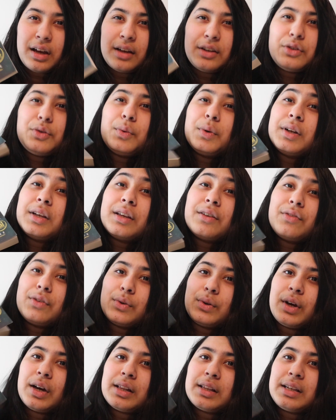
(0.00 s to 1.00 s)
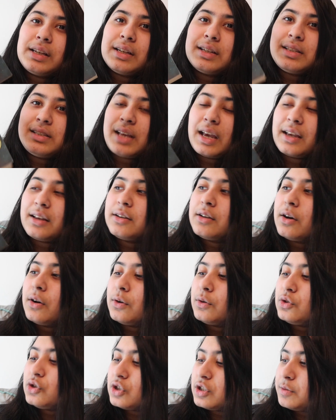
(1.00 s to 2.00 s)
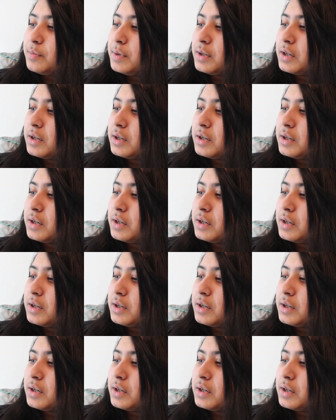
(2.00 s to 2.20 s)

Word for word: I do want to give Yoon Ha Lee a second go just